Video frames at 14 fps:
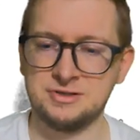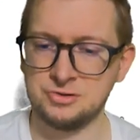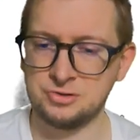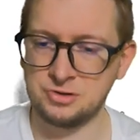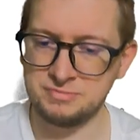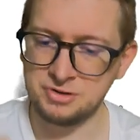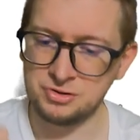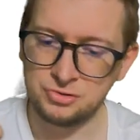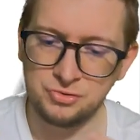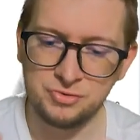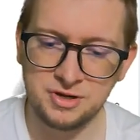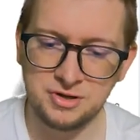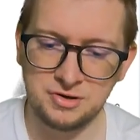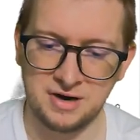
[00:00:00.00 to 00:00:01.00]
You're going to be
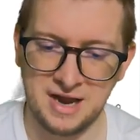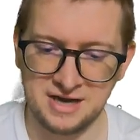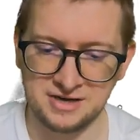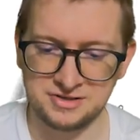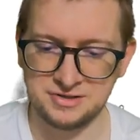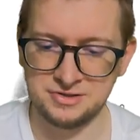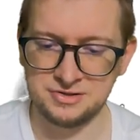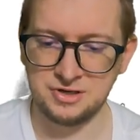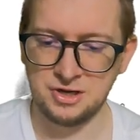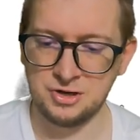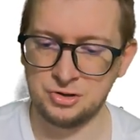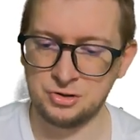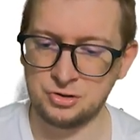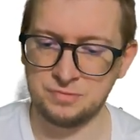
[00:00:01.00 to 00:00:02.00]
doing your actions.
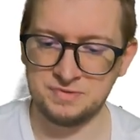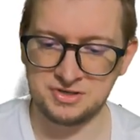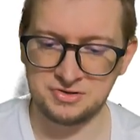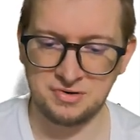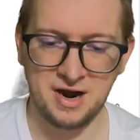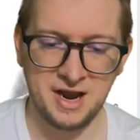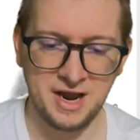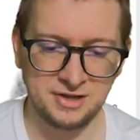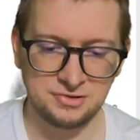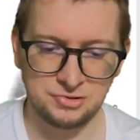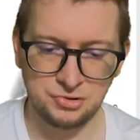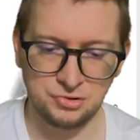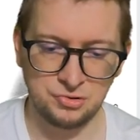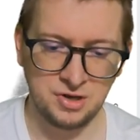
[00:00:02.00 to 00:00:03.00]
You're going to be trying
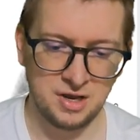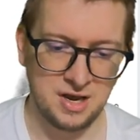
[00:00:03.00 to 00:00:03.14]
to